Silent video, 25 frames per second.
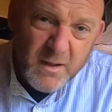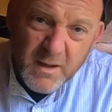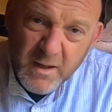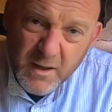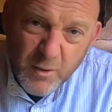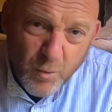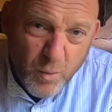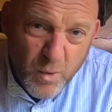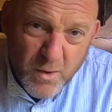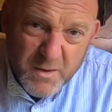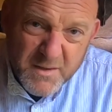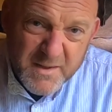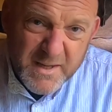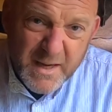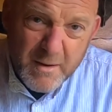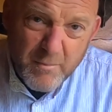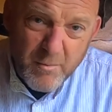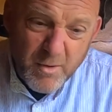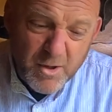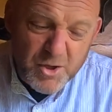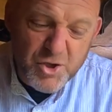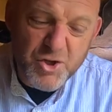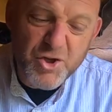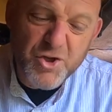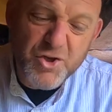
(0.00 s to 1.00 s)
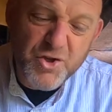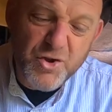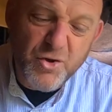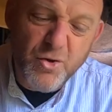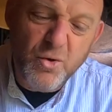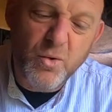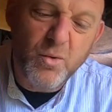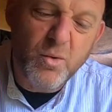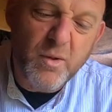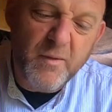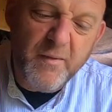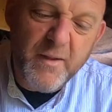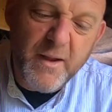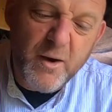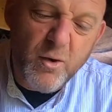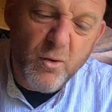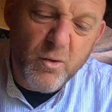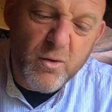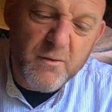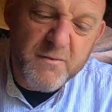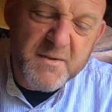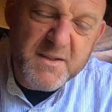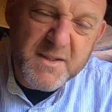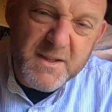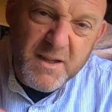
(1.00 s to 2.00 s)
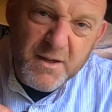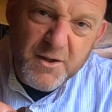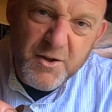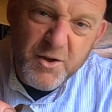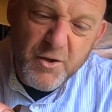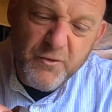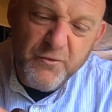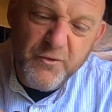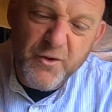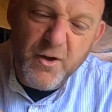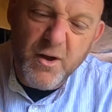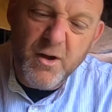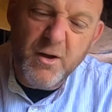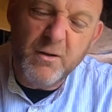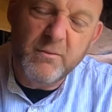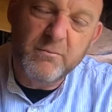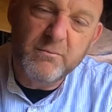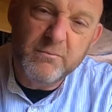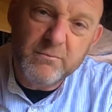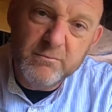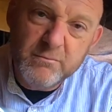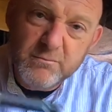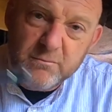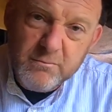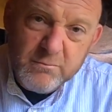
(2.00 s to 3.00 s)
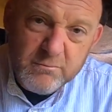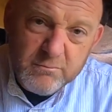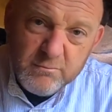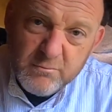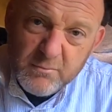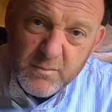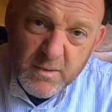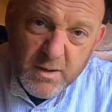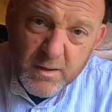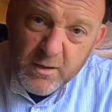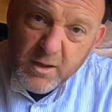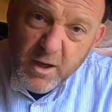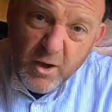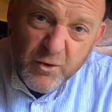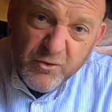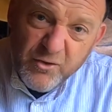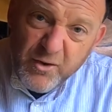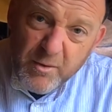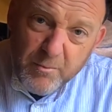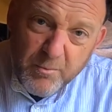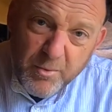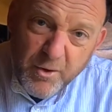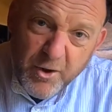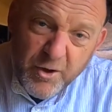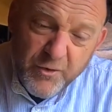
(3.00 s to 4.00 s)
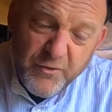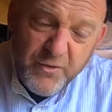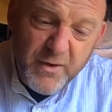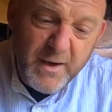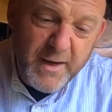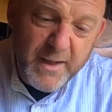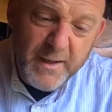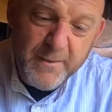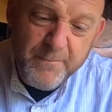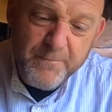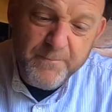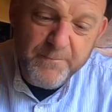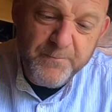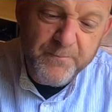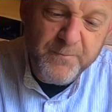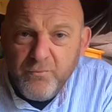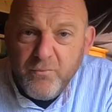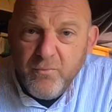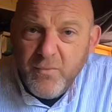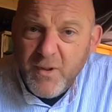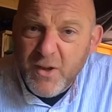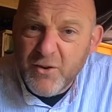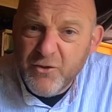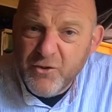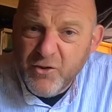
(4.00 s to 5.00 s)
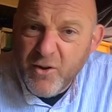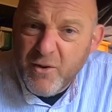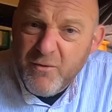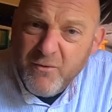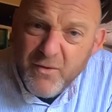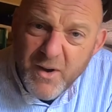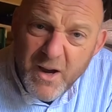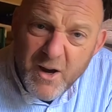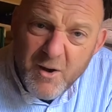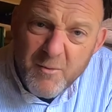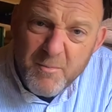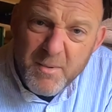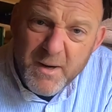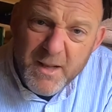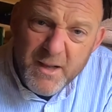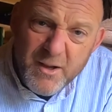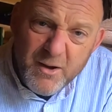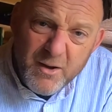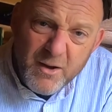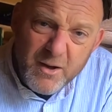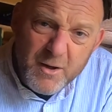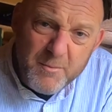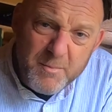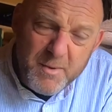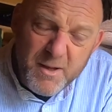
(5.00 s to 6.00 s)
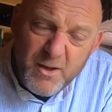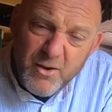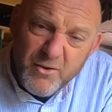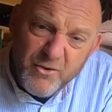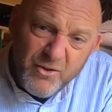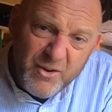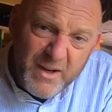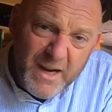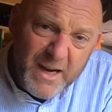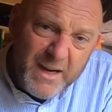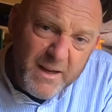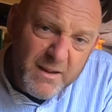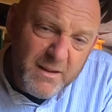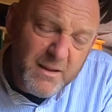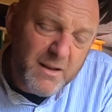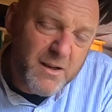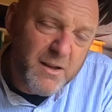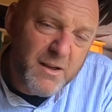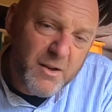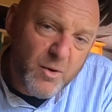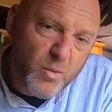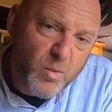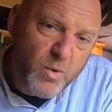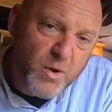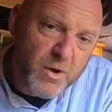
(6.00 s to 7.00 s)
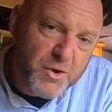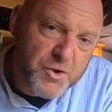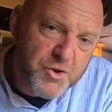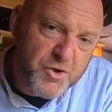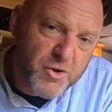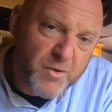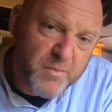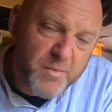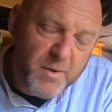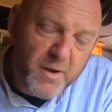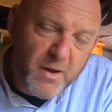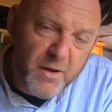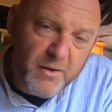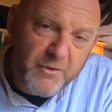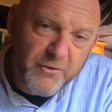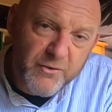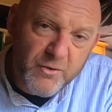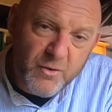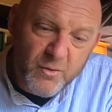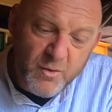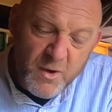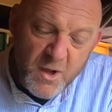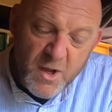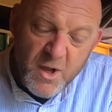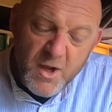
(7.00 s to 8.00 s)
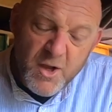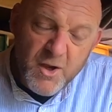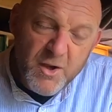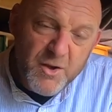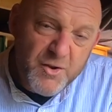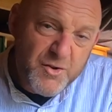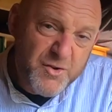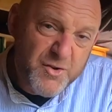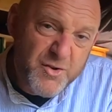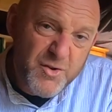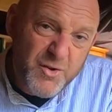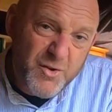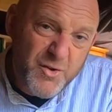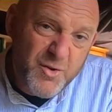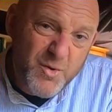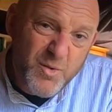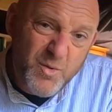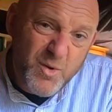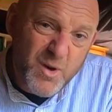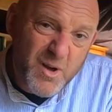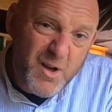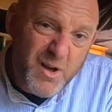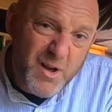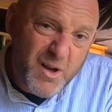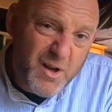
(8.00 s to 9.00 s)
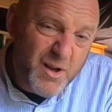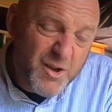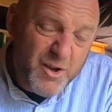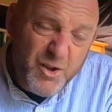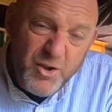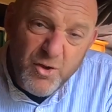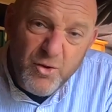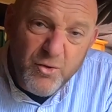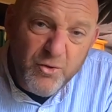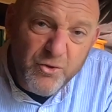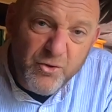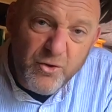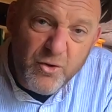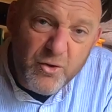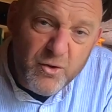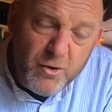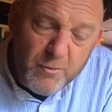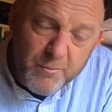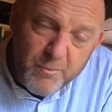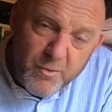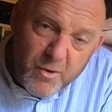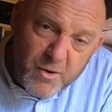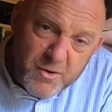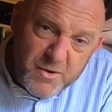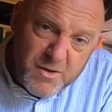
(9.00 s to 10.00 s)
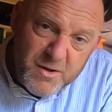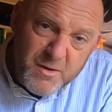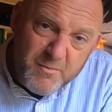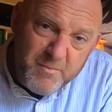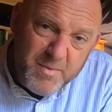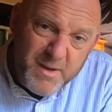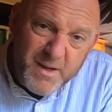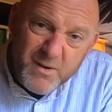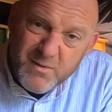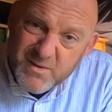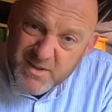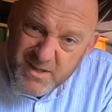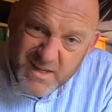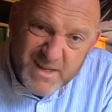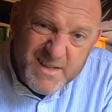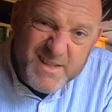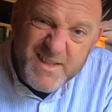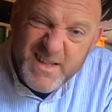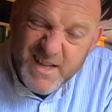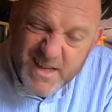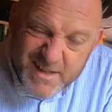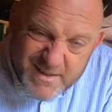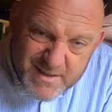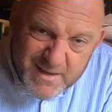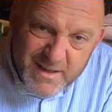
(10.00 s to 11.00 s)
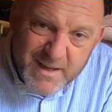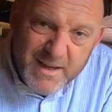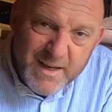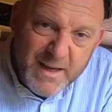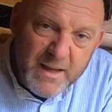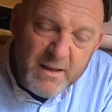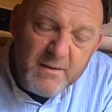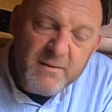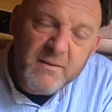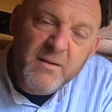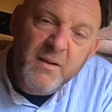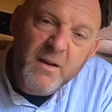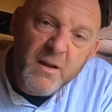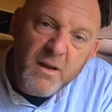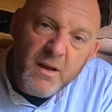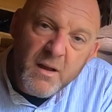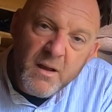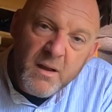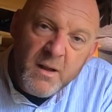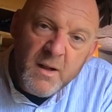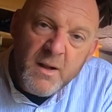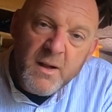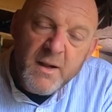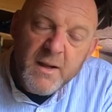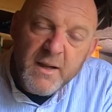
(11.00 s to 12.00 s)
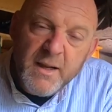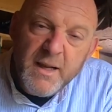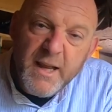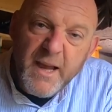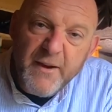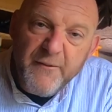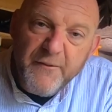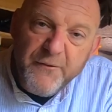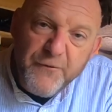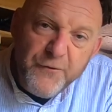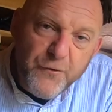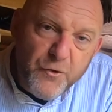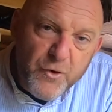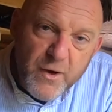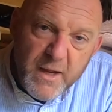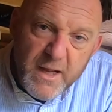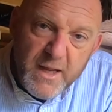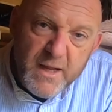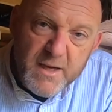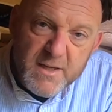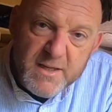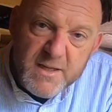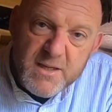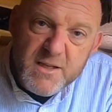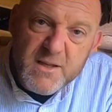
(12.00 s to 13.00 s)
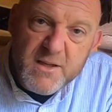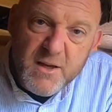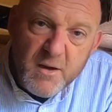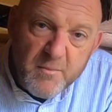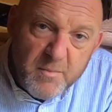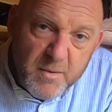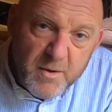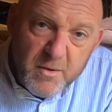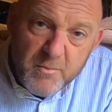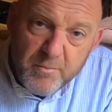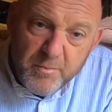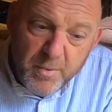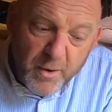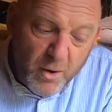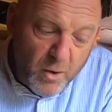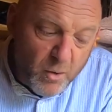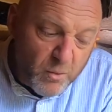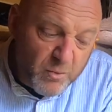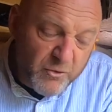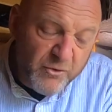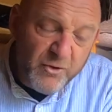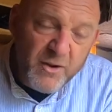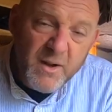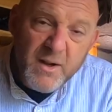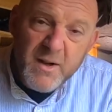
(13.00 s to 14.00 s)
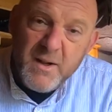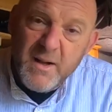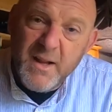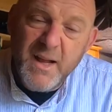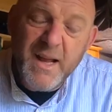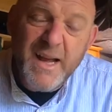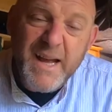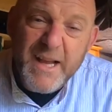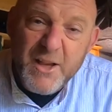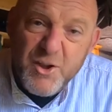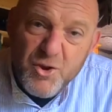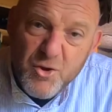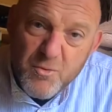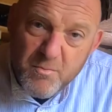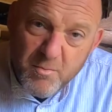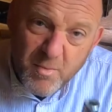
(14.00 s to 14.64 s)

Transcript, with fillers: It won't take much at all. And then all of a sudden you've got, it goes in perfectly. So invariably you're going to be using anything in your workshop arsenal to uh, use on your project builds, let's say, to get uh, get free a stubborn bolt, and you